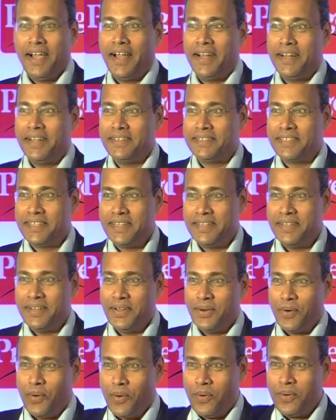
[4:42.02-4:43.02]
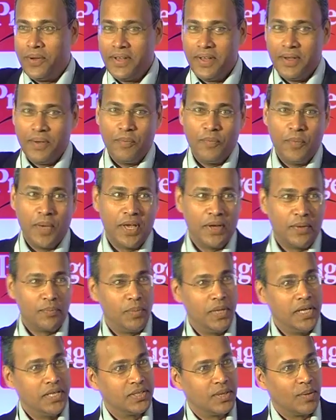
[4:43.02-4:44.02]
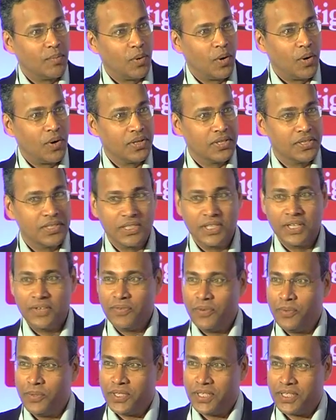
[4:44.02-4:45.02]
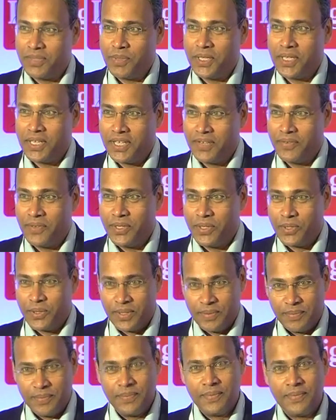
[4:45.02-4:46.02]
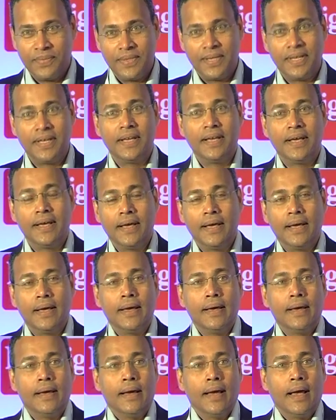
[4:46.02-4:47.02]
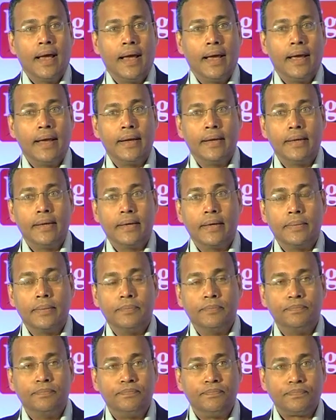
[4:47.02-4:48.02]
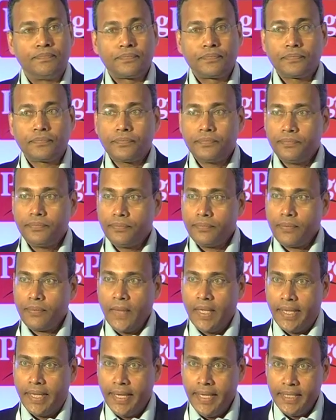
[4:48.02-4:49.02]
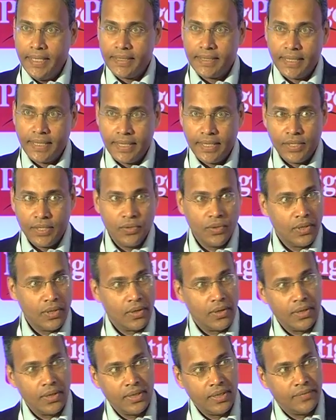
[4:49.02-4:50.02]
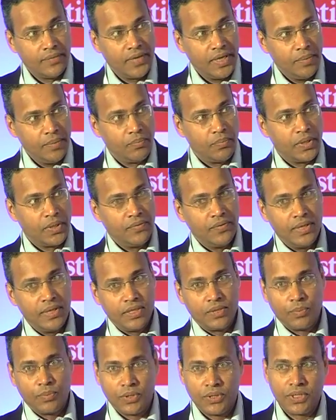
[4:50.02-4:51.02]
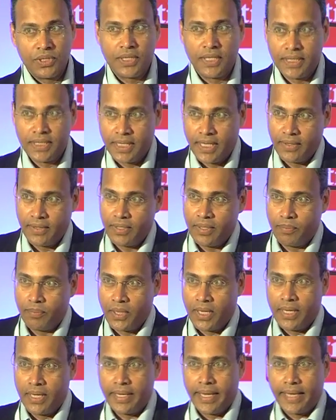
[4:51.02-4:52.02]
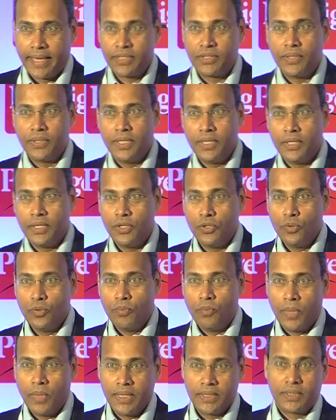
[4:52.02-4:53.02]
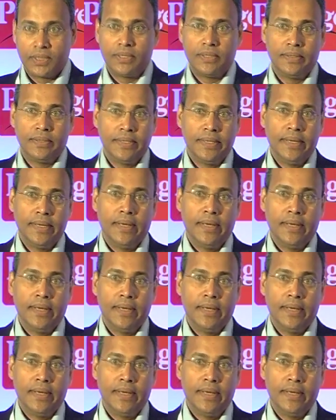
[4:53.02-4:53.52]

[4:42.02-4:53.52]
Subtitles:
And he said, please applaud this gift which has been given to him. And then he said, you are not in a very privileged position as head of the plant. Actually, you must